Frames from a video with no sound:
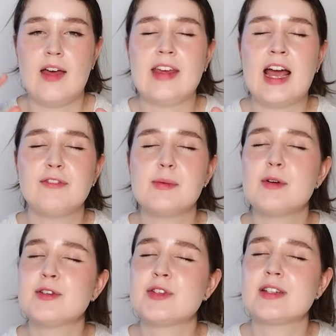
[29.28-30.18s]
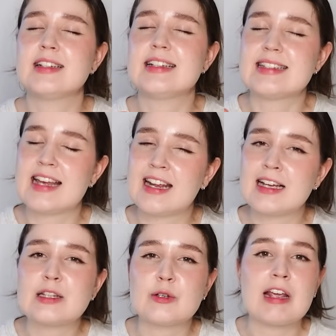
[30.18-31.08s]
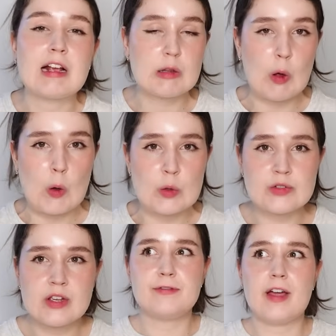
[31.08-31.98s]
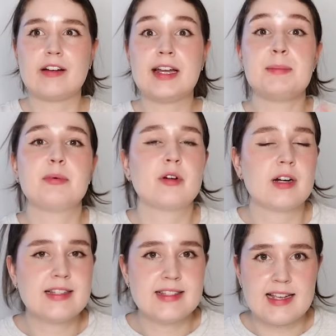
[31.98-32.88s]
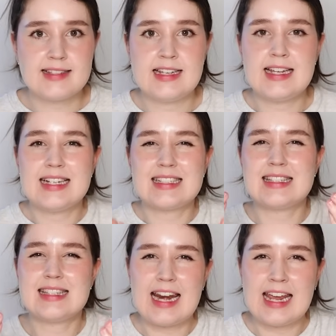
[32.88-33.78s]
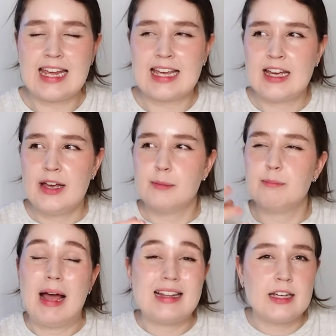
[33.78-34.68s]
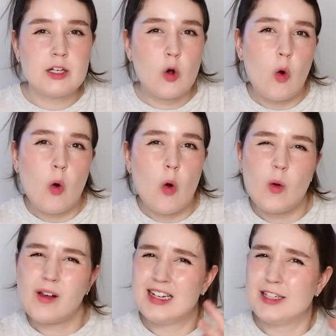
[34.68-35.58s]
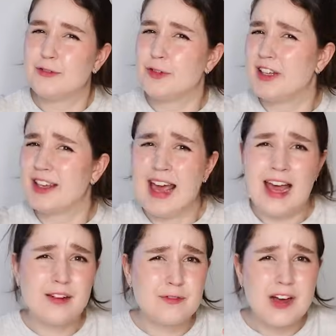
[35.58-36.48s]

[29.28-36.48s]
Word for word: and they have the most aesthetic looking clothes, very princessy aesthetic, ballet core kind of coquette